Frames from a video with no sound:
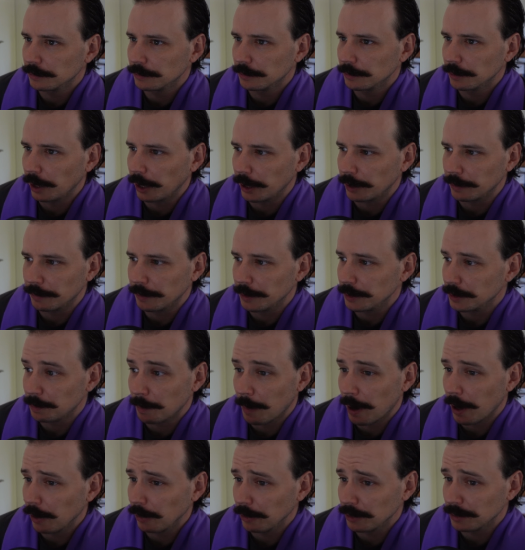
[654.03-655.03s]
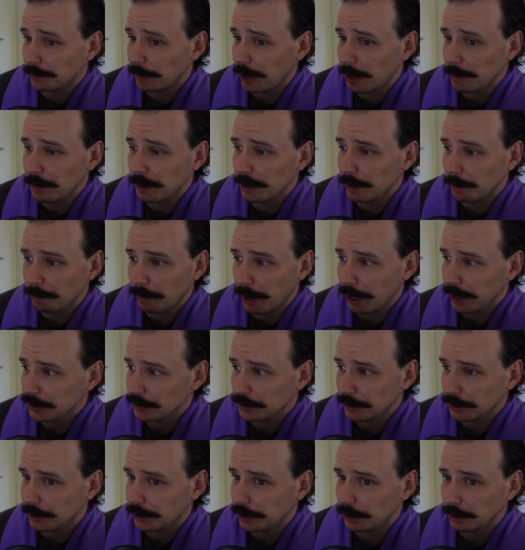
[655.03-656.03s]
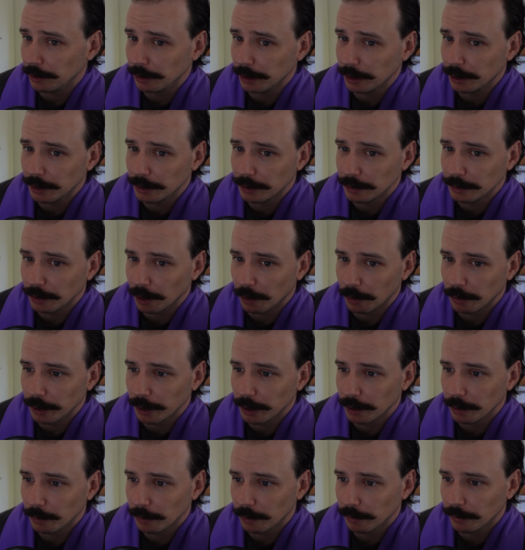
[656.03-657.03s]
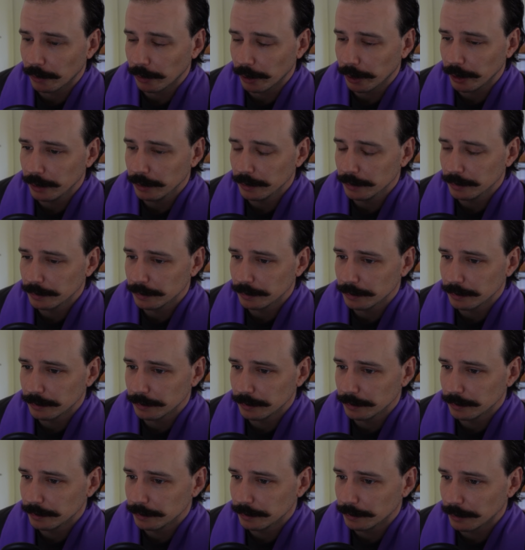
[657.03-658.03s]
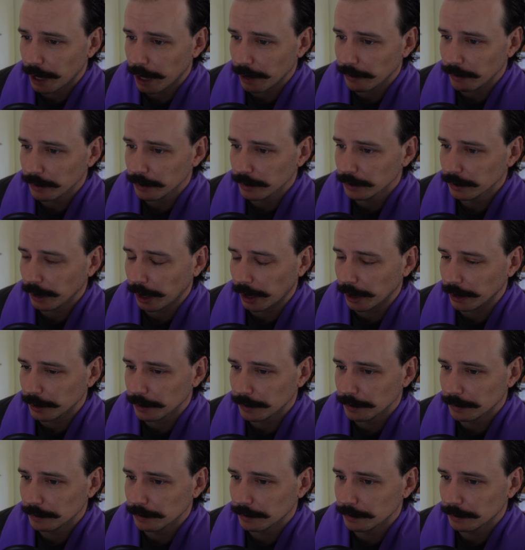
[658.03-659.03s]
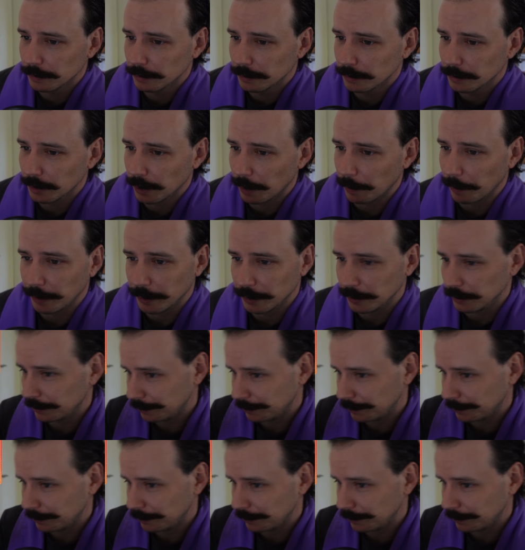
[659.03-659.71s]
Like, this model is maybe the best at killing Logan the Wolverine ever. Like, I mean,